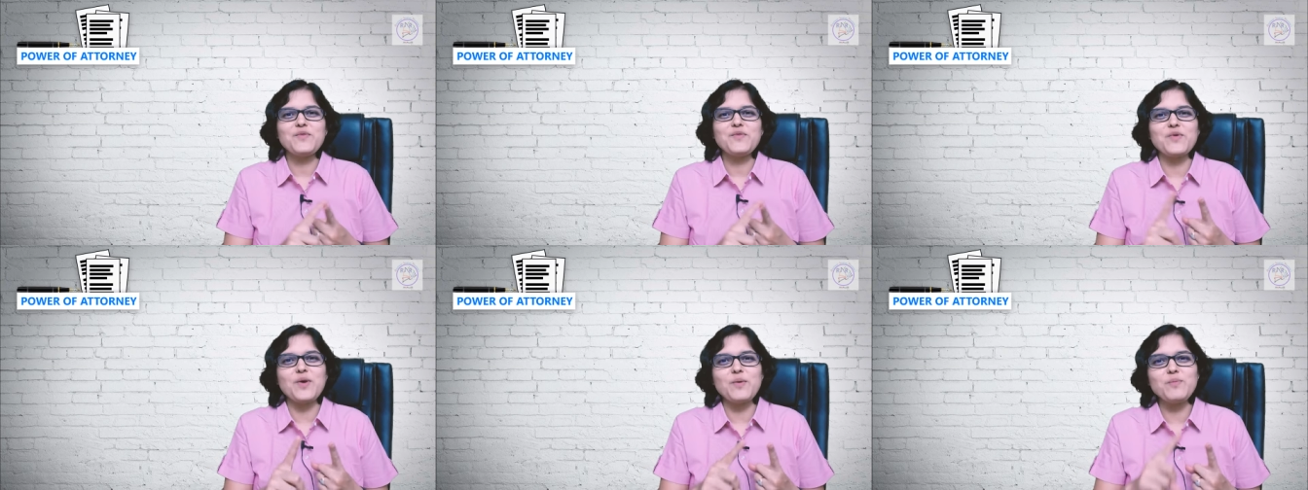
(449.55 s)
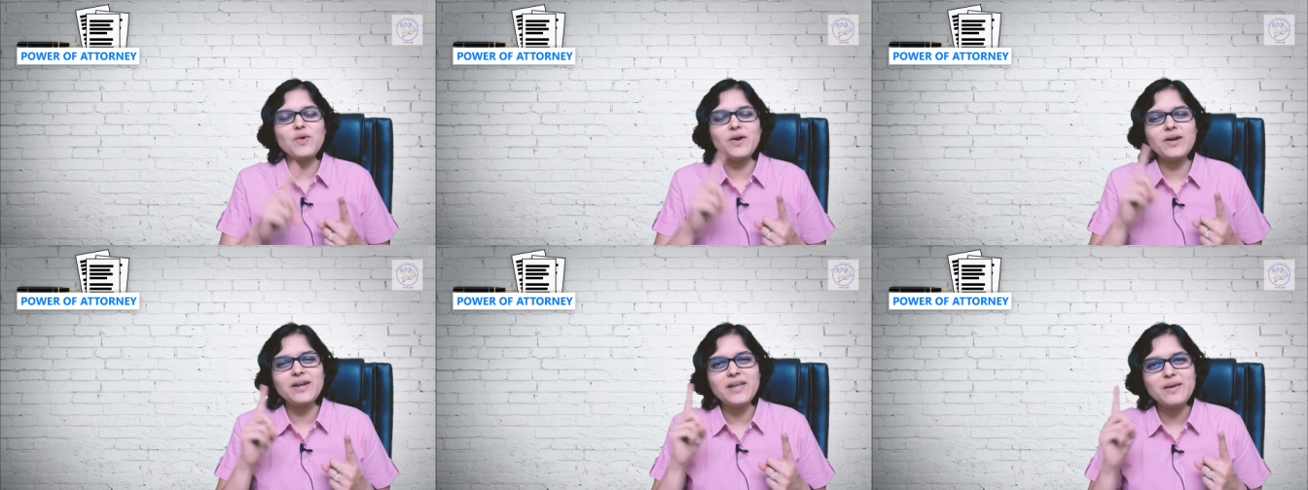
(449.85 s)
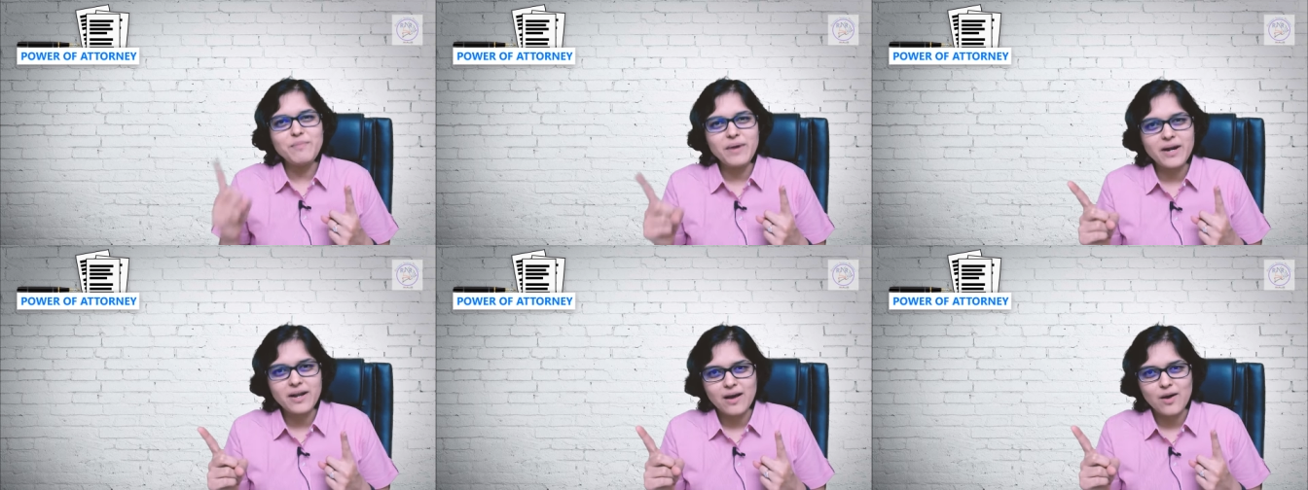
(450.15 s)
from your D
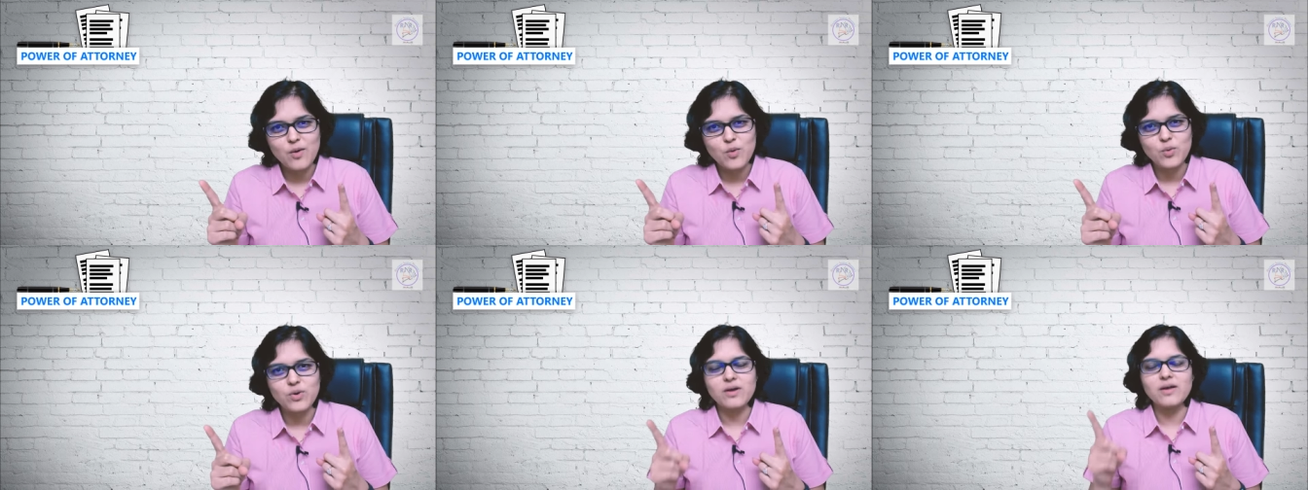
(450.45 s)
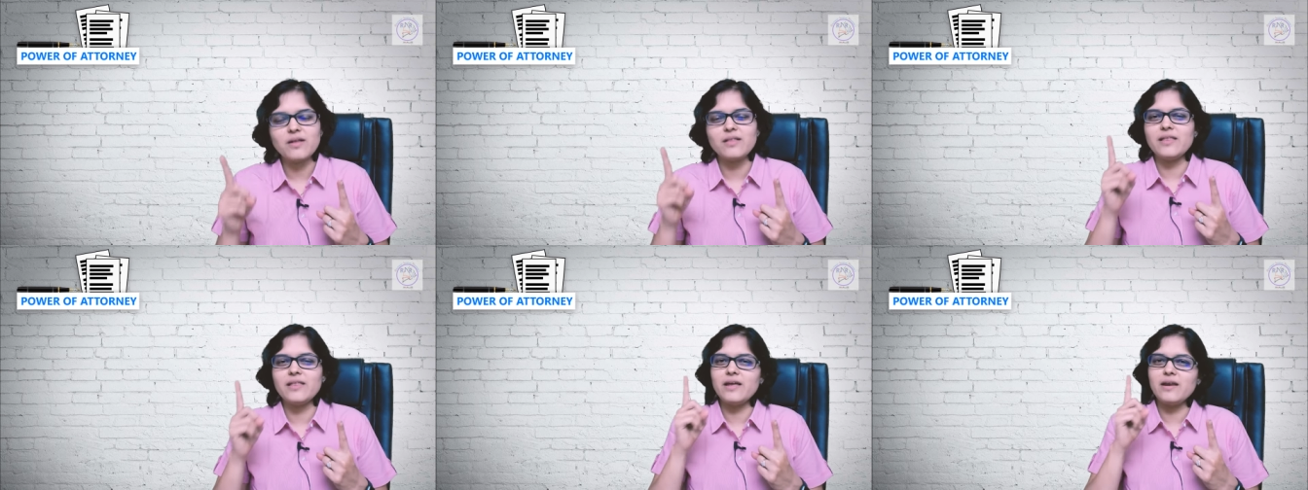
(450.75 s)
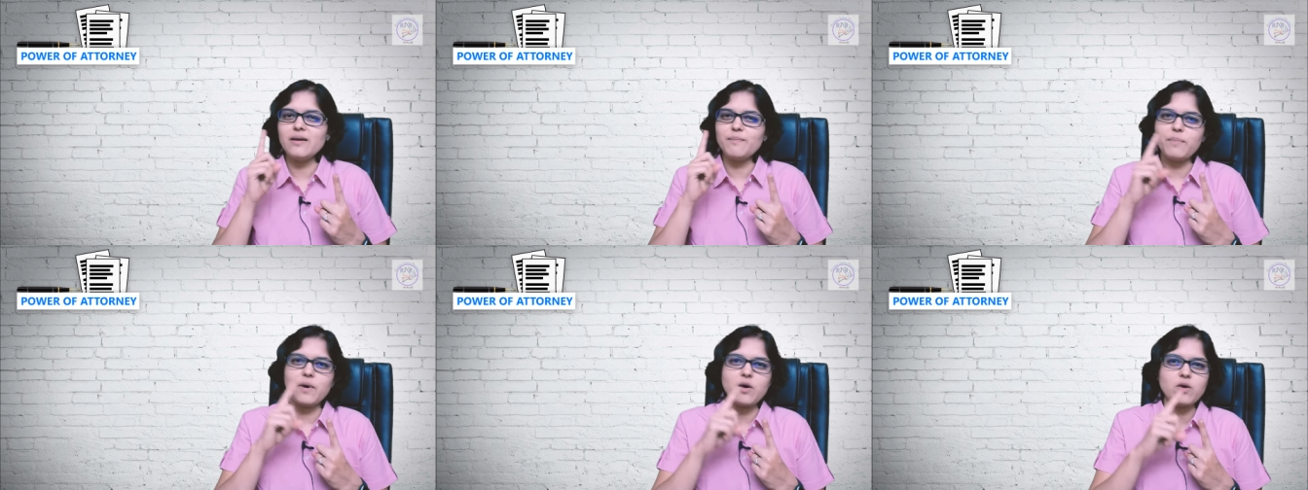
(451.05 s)
MAT account,
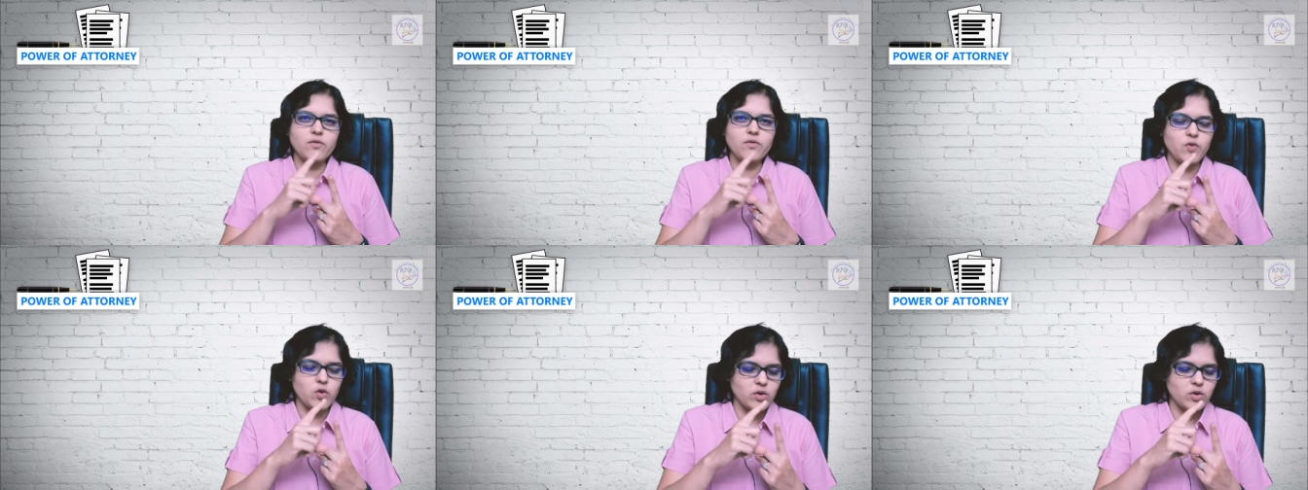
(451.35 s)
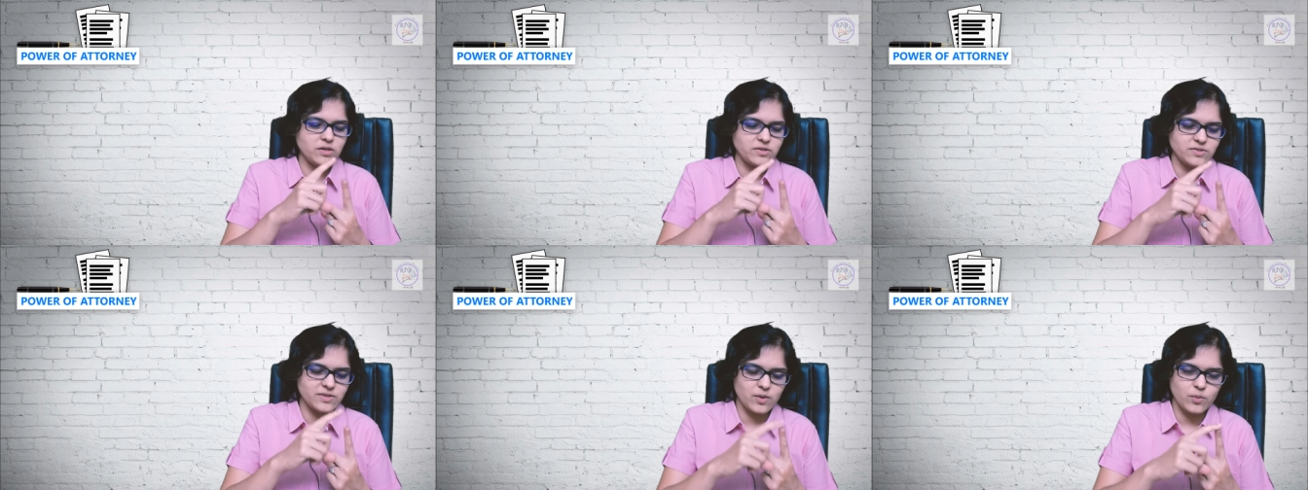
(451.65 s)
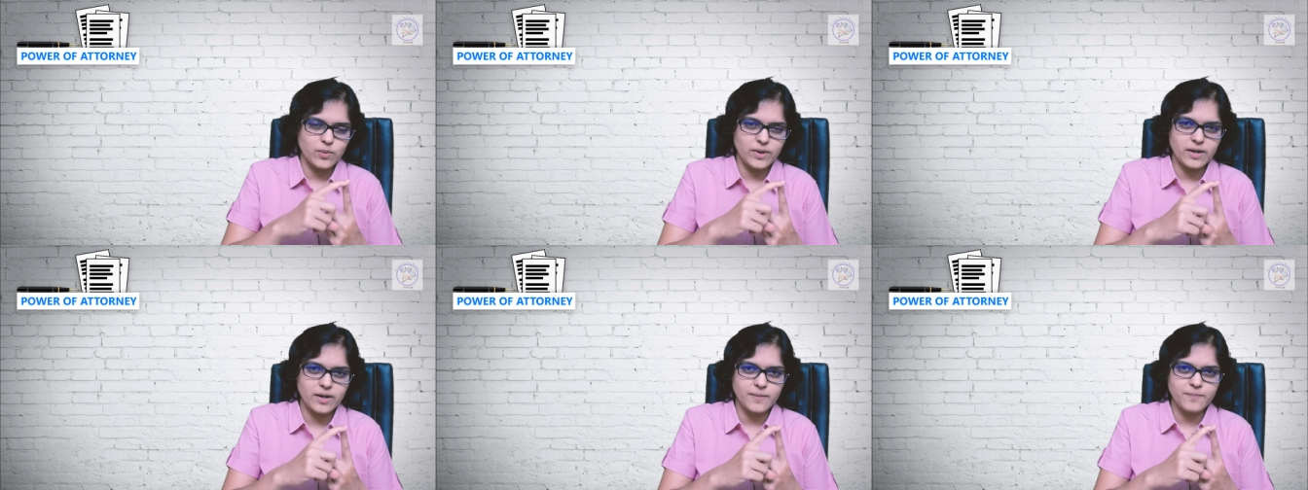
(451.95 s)
then power of attorney is
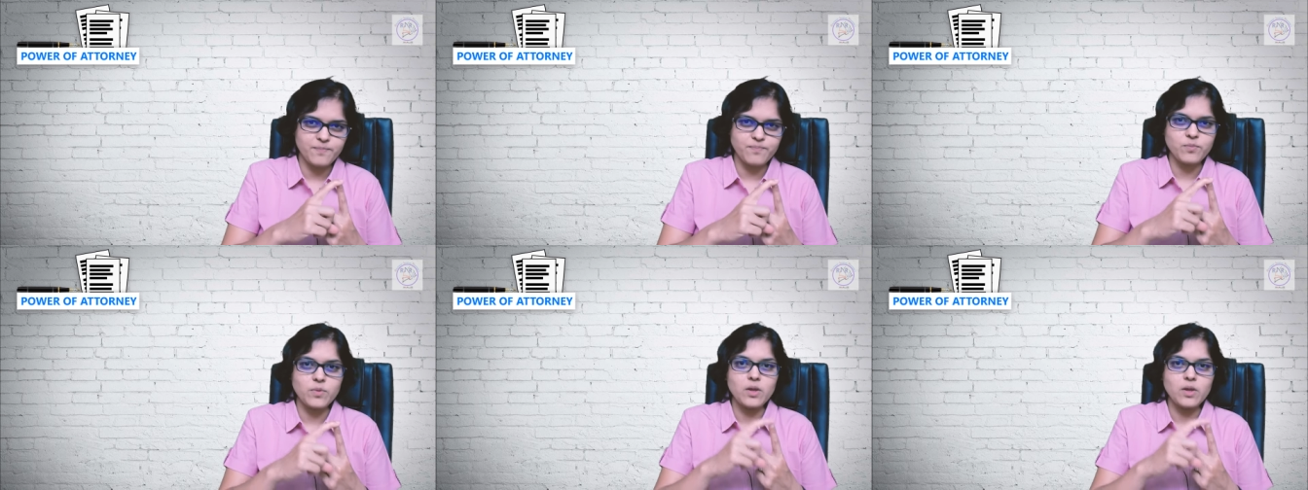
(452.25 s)
required.